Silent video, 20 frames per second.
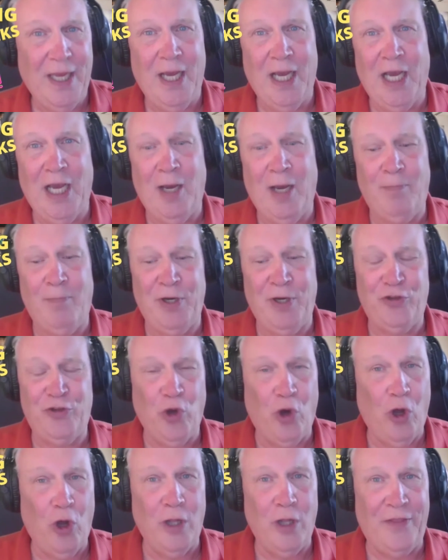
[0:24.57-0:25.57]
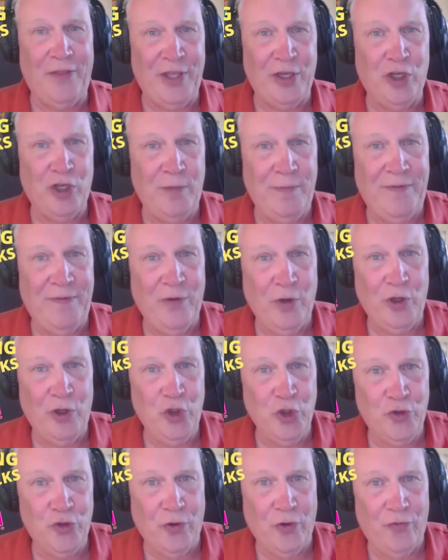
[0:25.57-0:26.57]
but it's all, I think, going to be
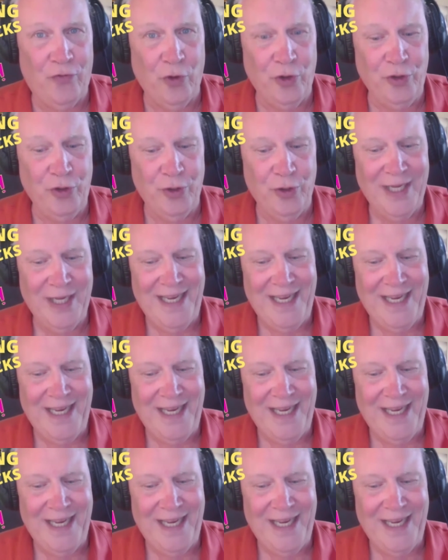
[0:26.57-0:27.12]
very useful for you.